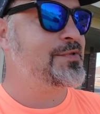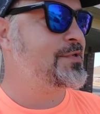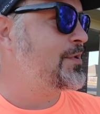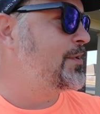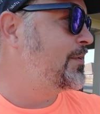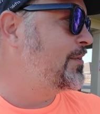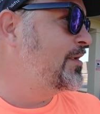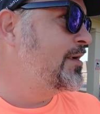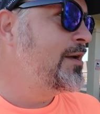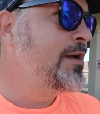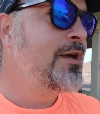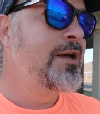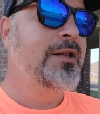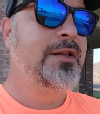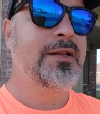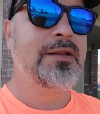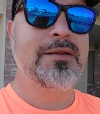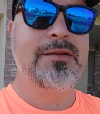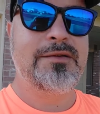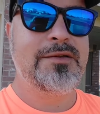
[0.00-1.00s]
So
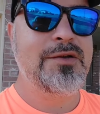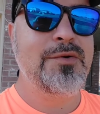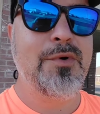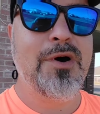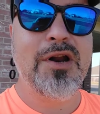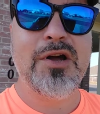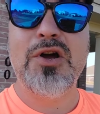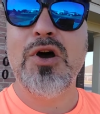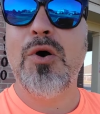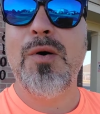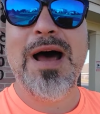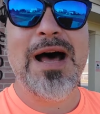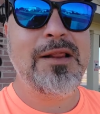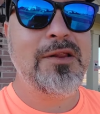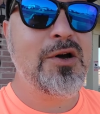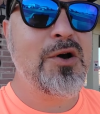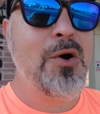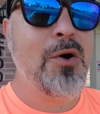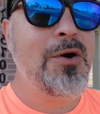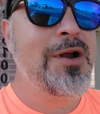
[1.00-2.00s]
you want to go
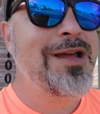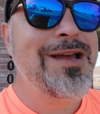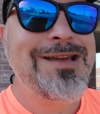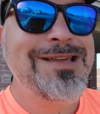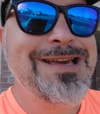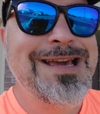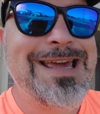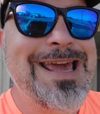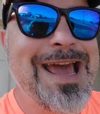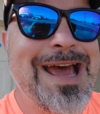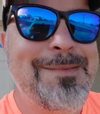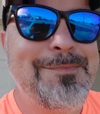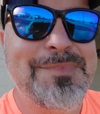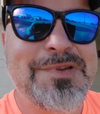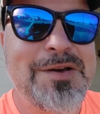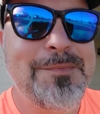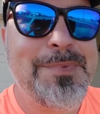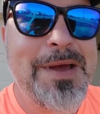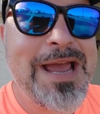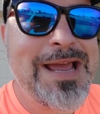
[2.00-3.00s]
allegory? You
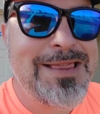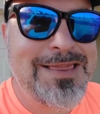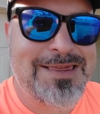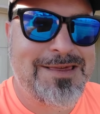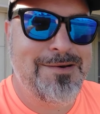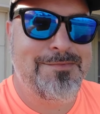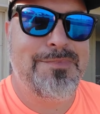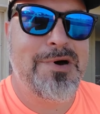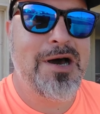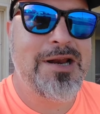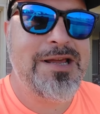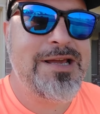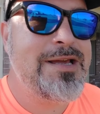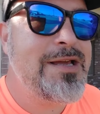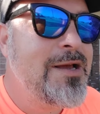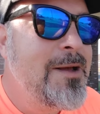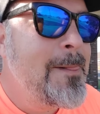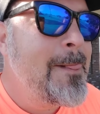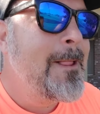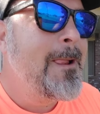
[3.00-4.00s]
can't debate
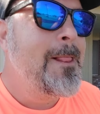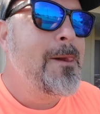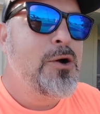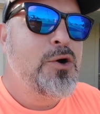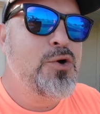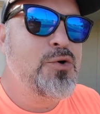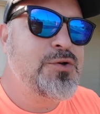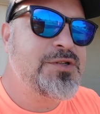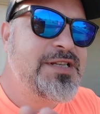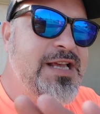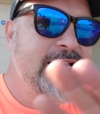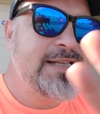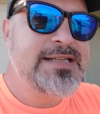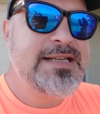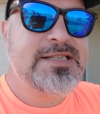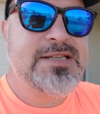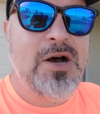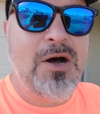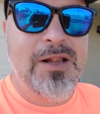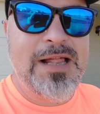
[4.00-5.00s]
somebody who says
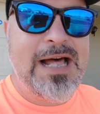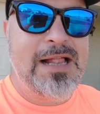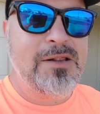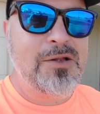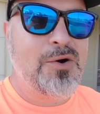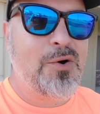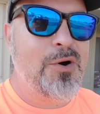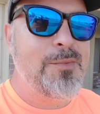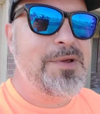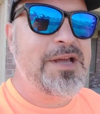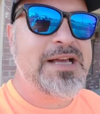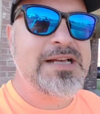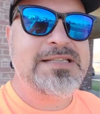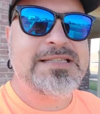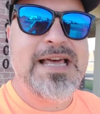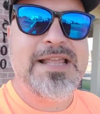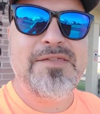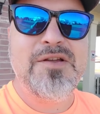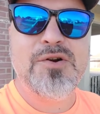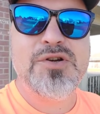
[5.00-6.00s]
it's all allegory,
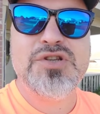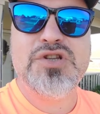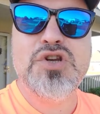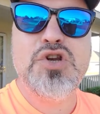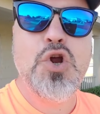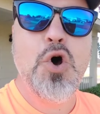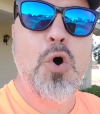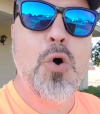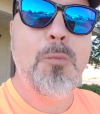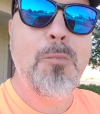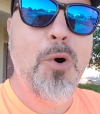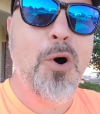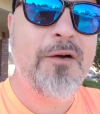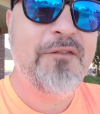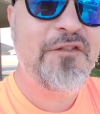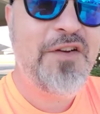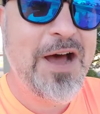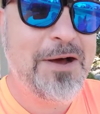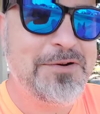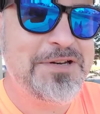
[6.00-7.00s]
because then there's no
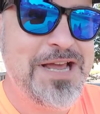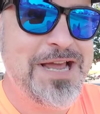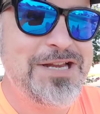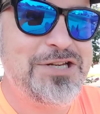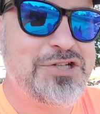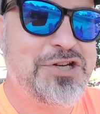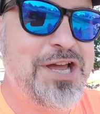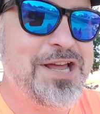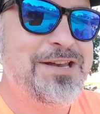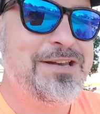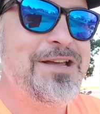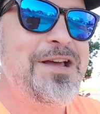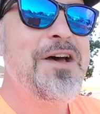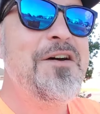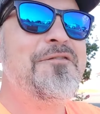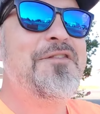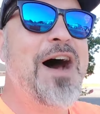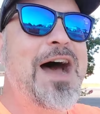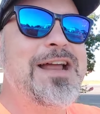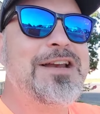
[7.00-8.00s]
more foundation.
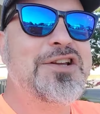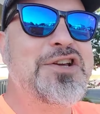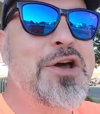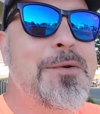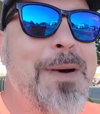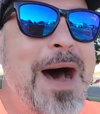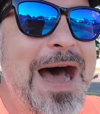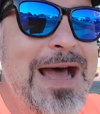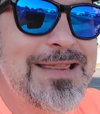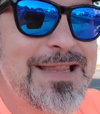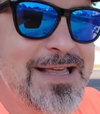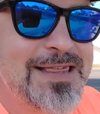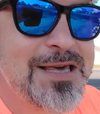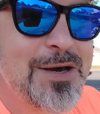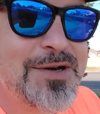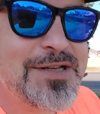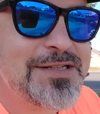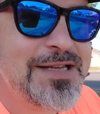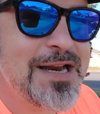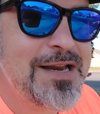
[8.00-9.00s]
Fine, goodbye. That's
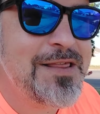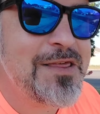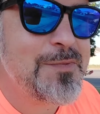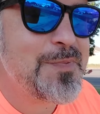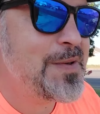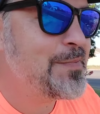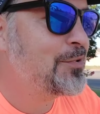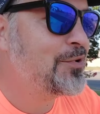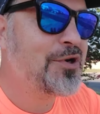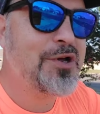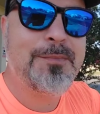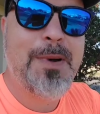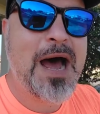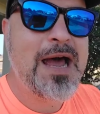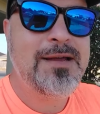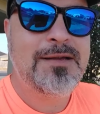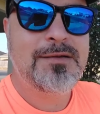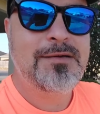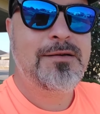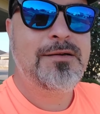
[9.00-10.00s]
how I say to these people,
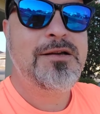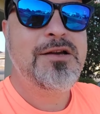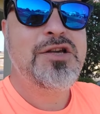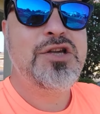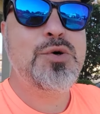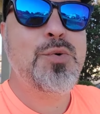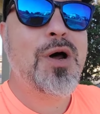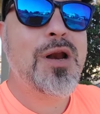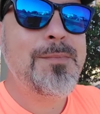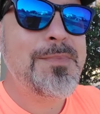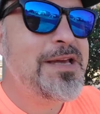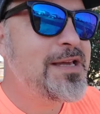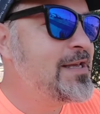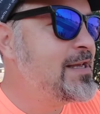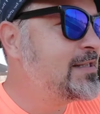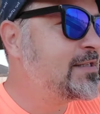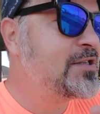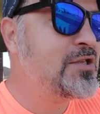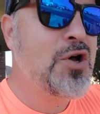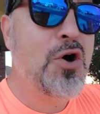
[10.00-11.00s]
goodbye. You want to
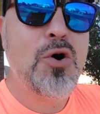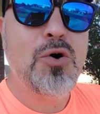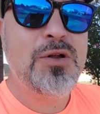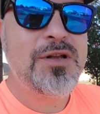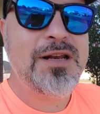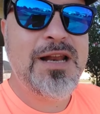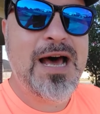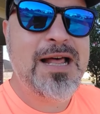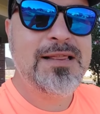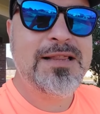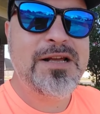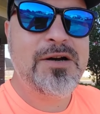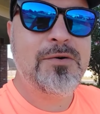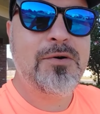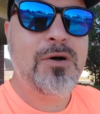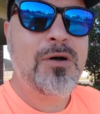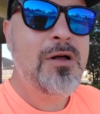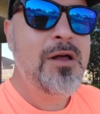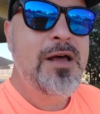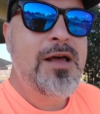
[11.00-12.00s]
be, it's no, not
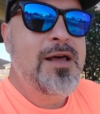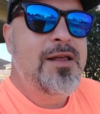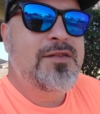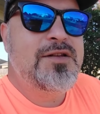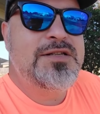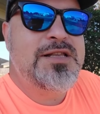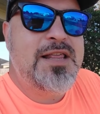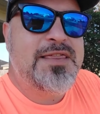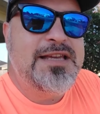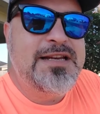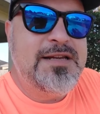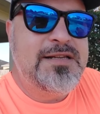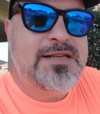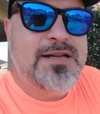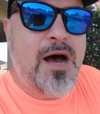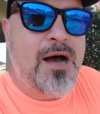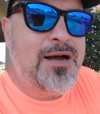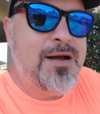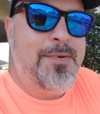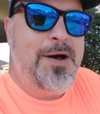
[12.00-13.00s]
literal? There's nothing to
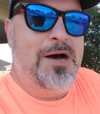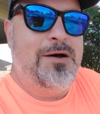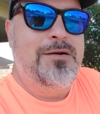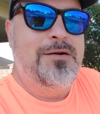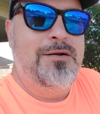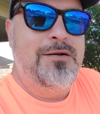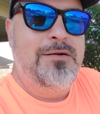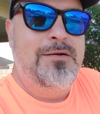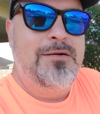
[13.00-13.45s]
talk about.